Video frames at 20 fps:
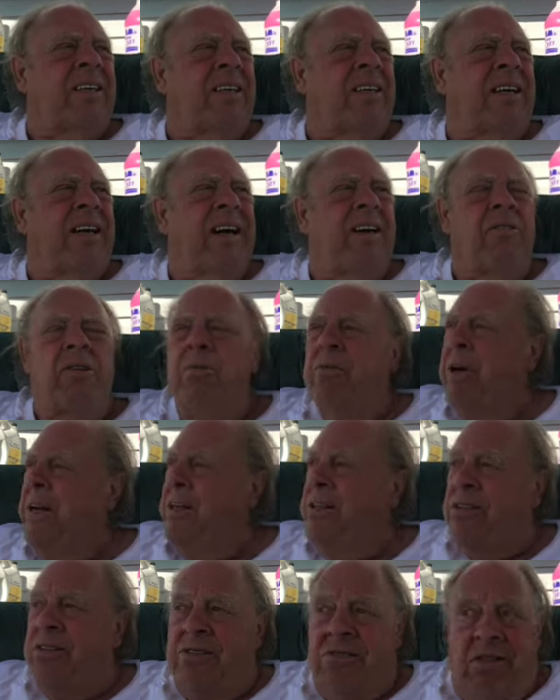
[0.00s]
And
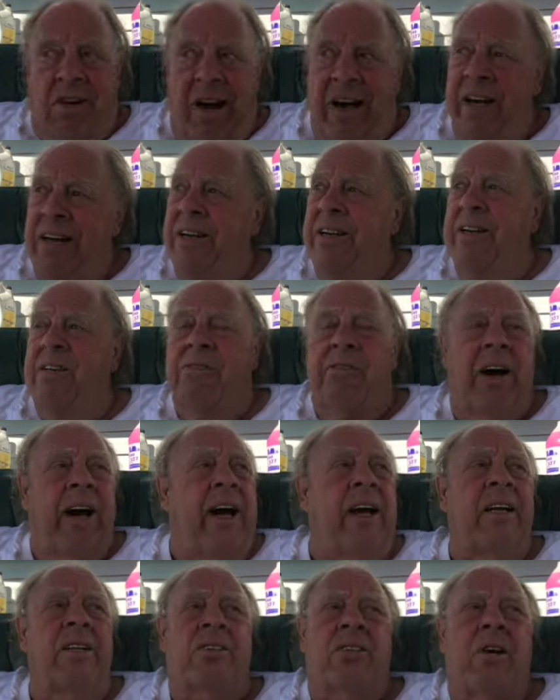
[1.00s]
everybody trying to
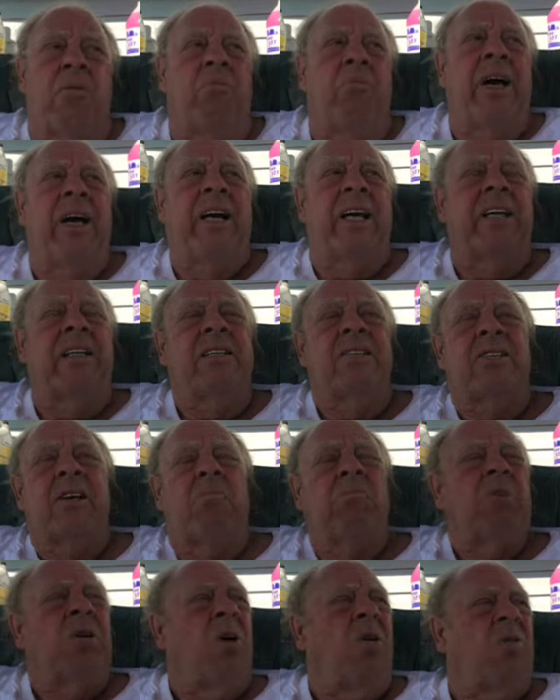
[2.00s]
find, and some make it and
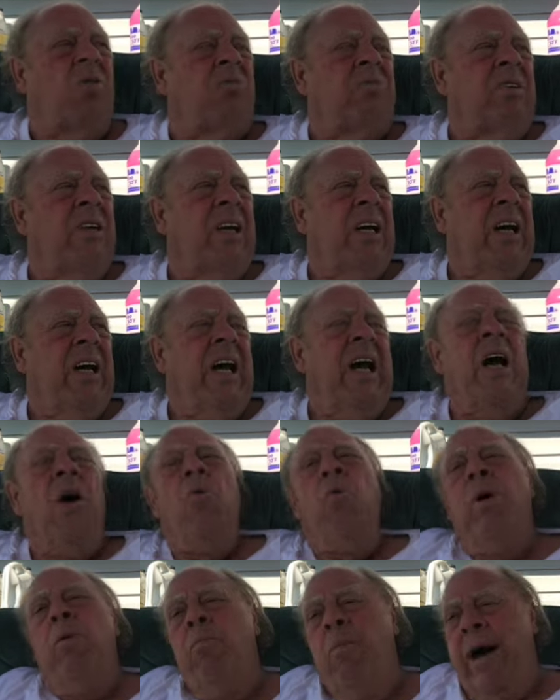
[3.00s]
some don't.
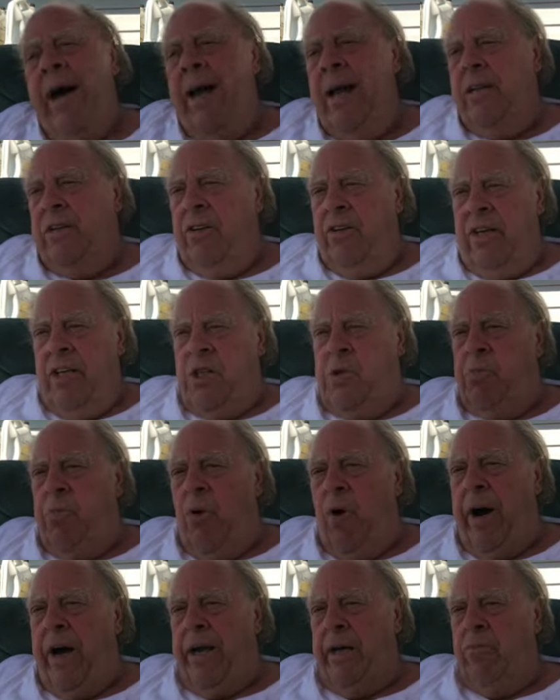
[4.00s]
We made it to this
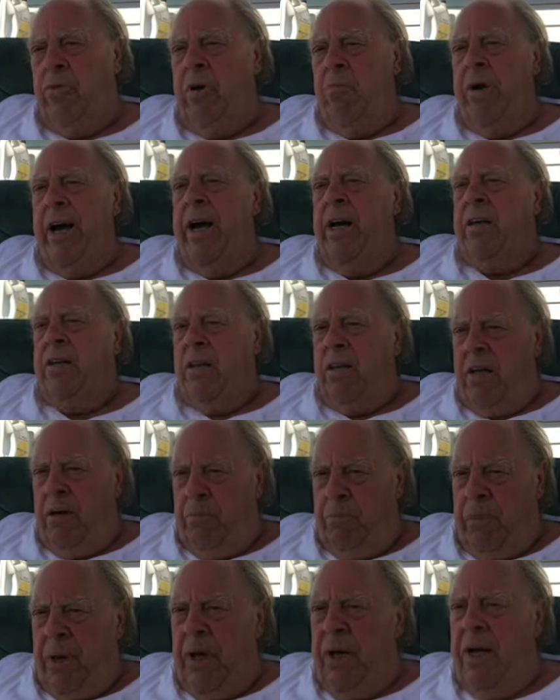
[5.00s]
point. We made it to the
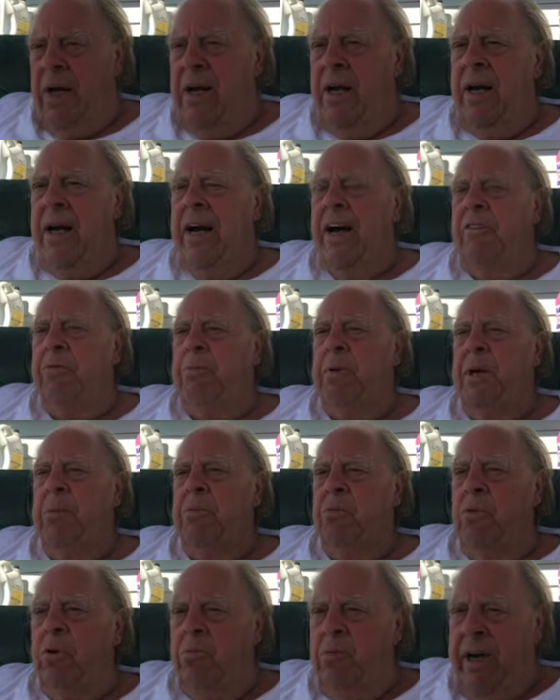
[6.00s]
1.5 billion
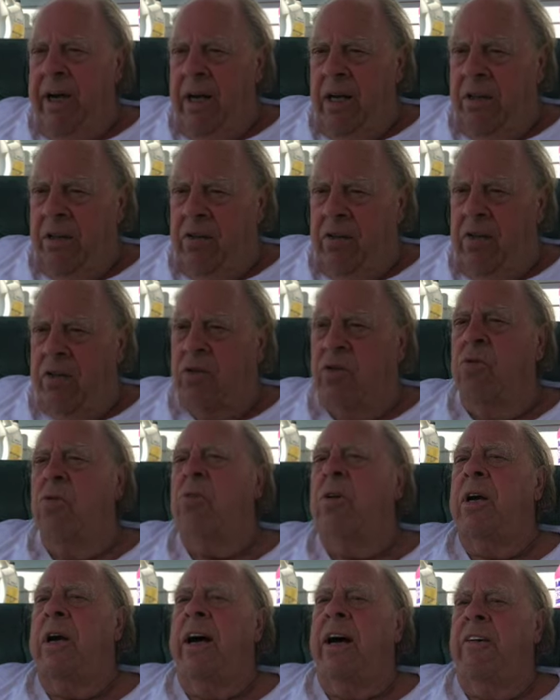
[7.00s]
people. We made it to the
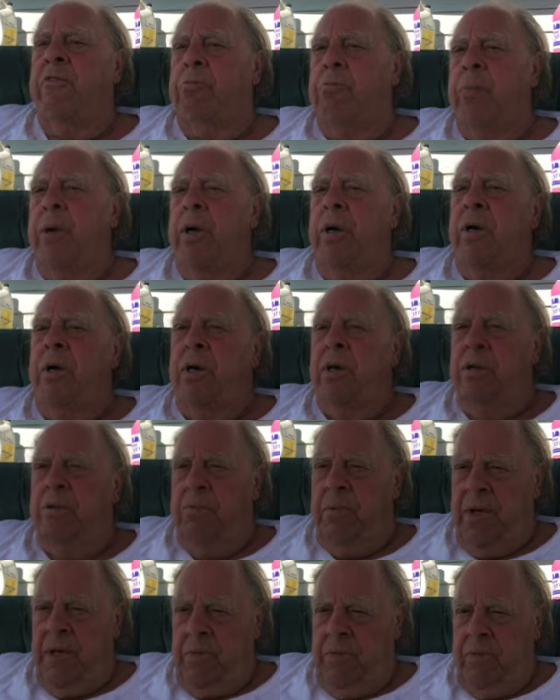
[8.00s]
2.5
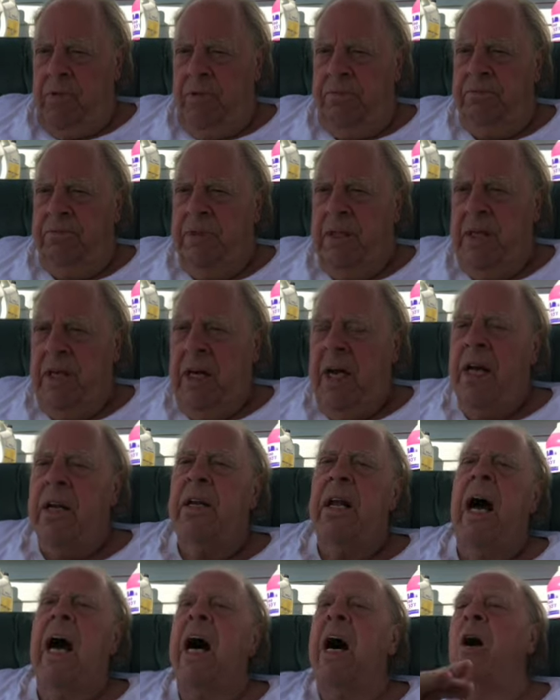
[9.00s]
billion people.
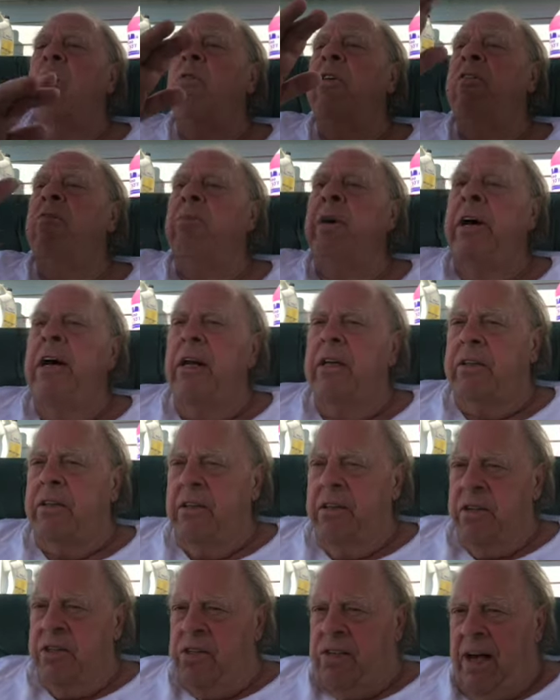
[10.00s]
Now we've made it
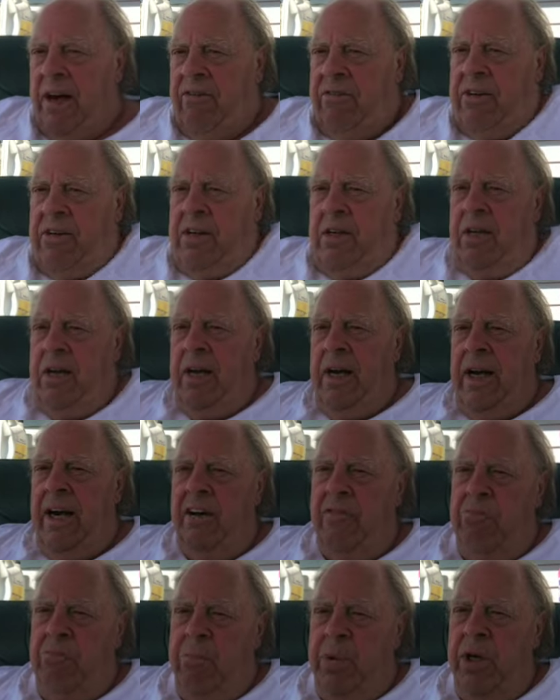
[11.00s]
to the
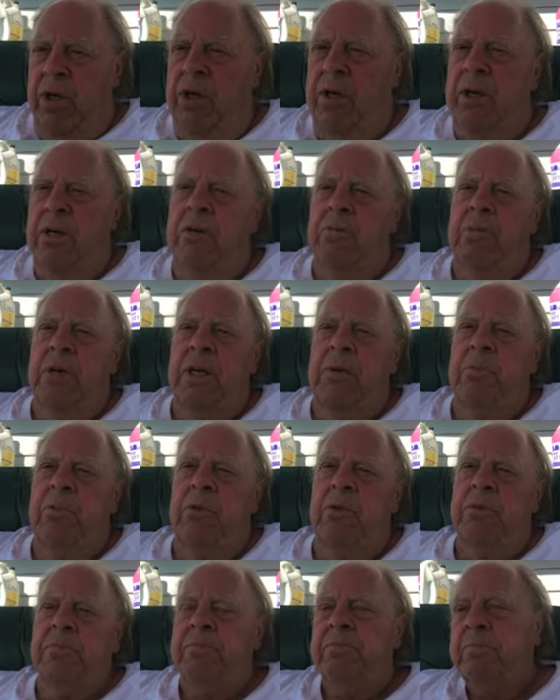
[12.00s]
7.5 billion
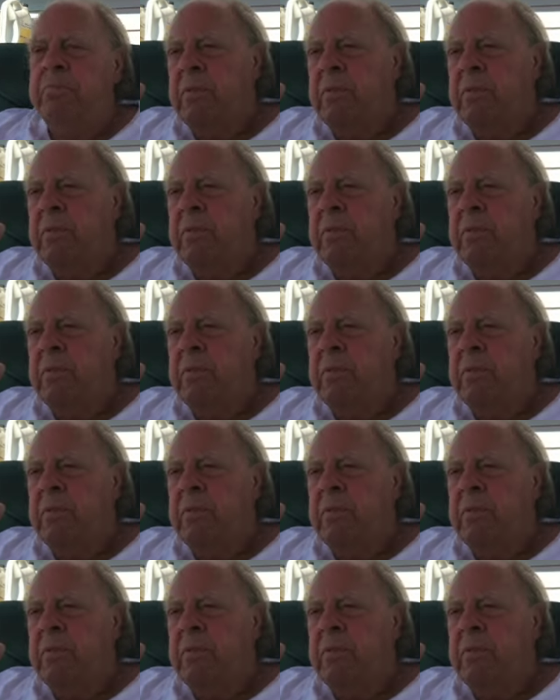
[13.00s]
people.